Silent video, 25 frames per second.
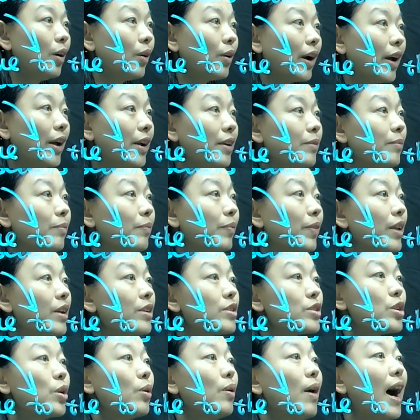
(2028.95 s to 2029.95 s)
Okay,
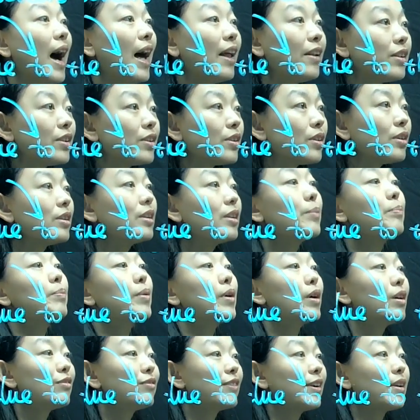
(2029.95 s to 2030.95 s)
so under the
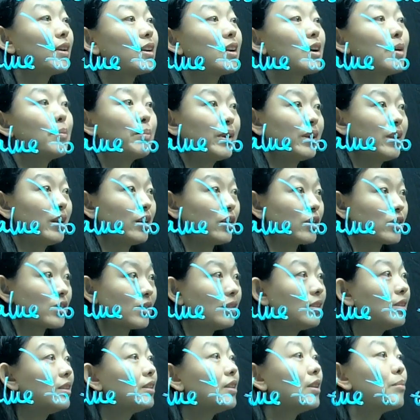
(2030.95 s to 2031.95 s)
perfect competition,